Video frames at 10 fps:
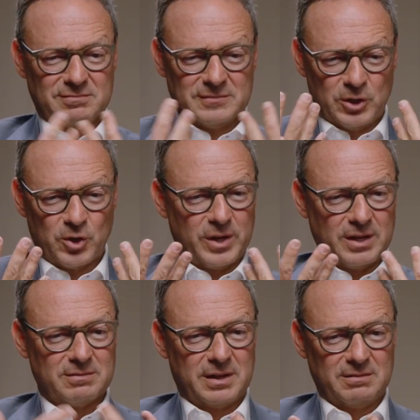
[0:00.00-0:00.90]

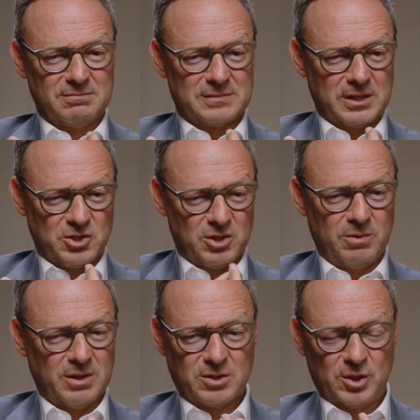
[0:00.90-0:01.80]
learning and
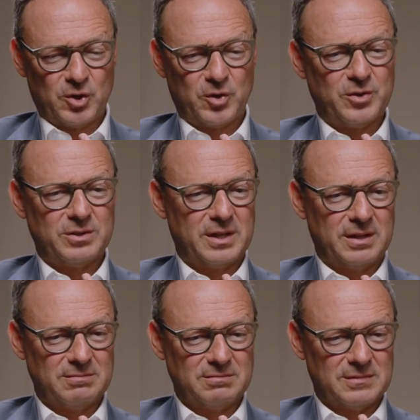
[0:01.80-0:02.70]
continuing to learn
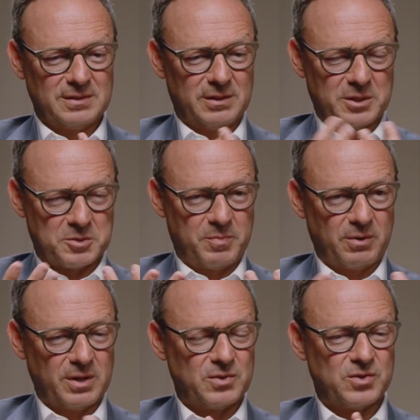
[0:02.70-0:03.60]
and
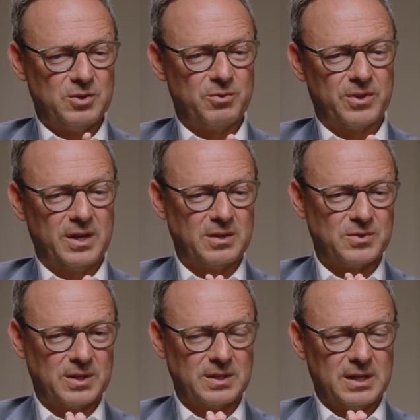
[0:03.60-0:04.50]
experience new
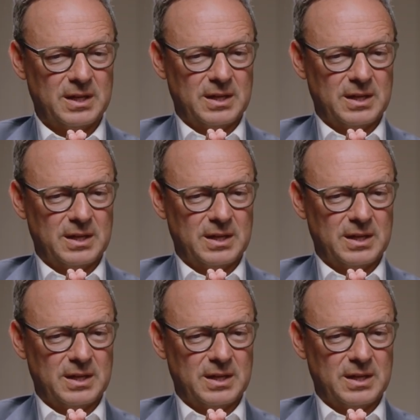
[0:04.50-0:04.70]
things and